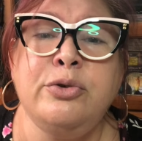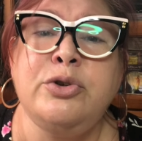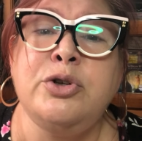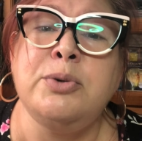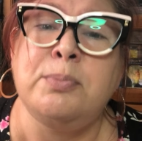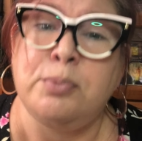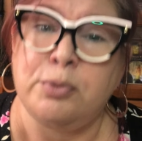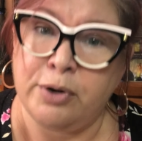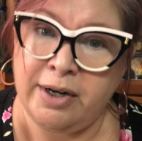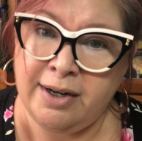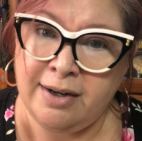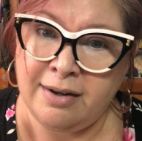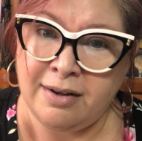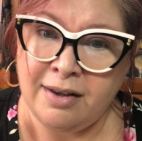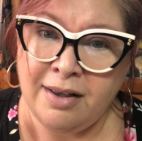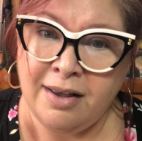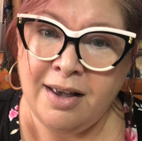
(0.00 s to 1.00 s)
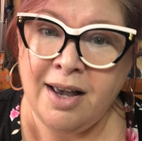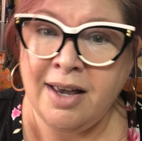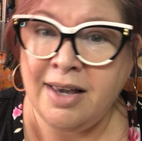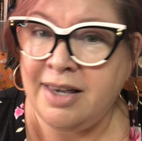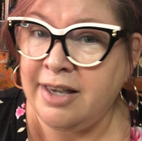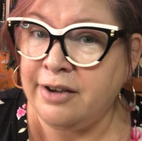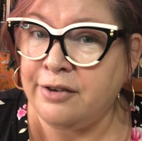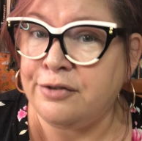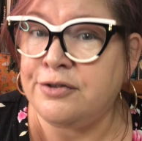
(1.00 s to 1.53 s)
to bring a
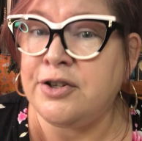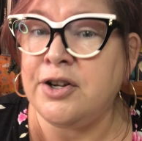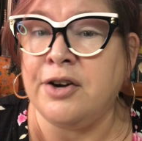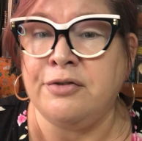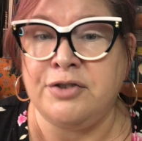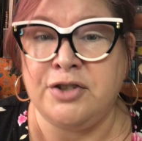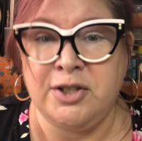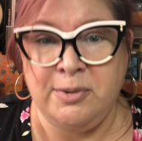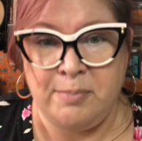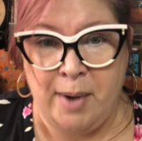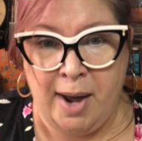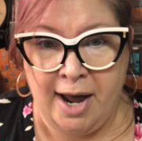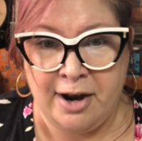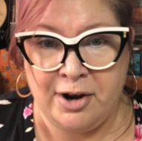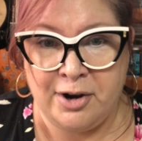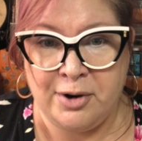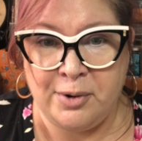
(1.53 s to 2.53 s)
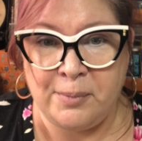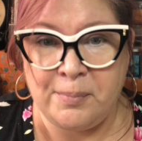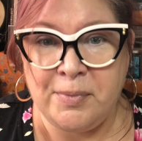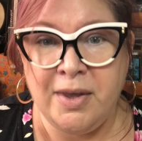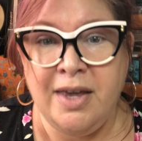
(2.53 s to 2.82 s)
gift of tobacco.